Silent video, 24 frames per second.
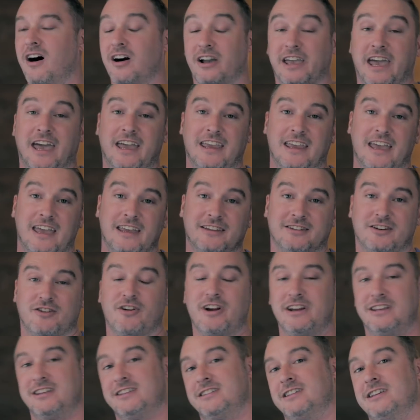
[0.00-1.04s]
Okay, it's
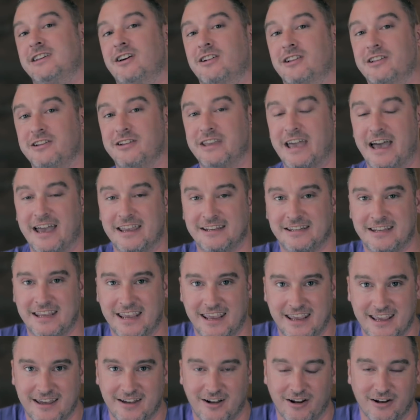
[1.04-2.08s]
great to see all you guys
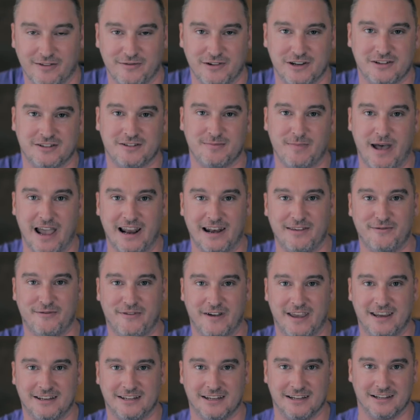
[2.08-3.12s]
here, all of your smiling
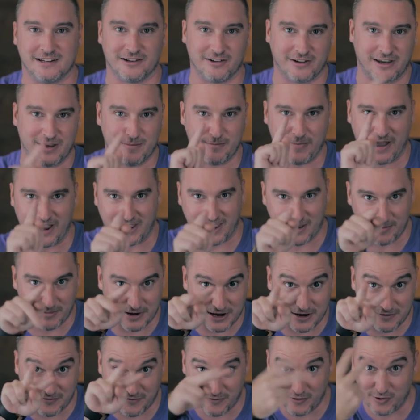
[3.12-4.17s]
faces looking back at
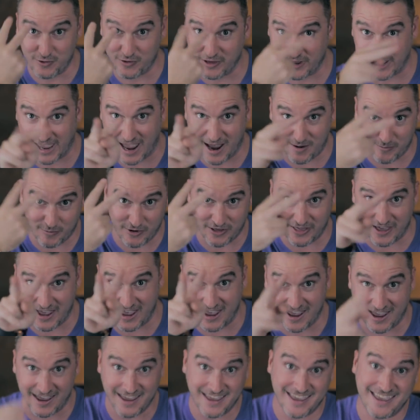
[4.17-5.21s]
me through the camera
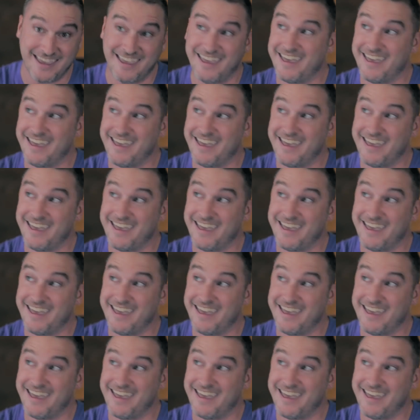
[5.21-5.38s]
there.